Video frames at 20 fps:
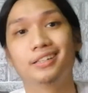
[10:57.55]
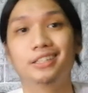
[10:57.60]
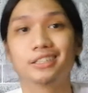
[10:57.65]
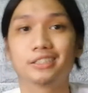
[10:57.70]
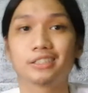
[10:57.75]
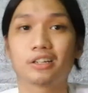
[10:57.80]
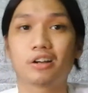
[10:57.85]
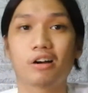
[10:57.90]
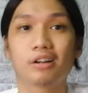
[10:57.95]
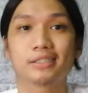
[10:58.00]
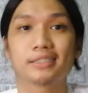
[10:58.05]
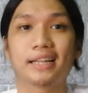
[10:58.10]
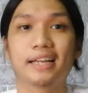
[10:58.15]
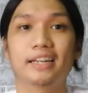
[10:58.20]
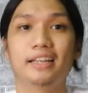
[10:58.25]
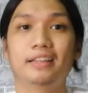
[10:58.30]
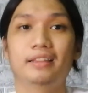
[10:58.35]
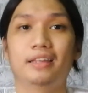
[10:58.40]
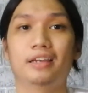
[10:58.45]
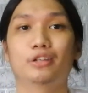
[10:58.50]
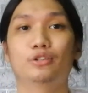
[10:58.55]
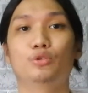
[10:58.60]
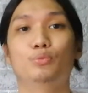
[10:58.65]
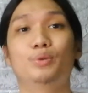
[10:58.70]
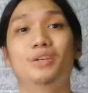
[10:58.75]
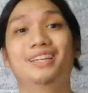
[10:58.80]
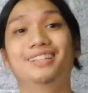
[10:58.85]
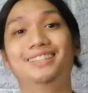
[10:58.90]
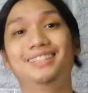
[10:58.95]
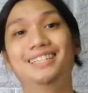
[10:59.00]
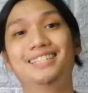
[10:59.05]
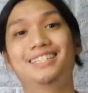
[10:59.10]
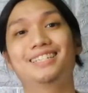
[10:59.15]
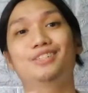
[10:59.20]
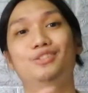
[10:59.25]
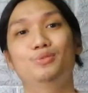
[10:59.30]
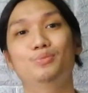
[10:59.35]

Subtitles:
it doesn't cost anything to be a decent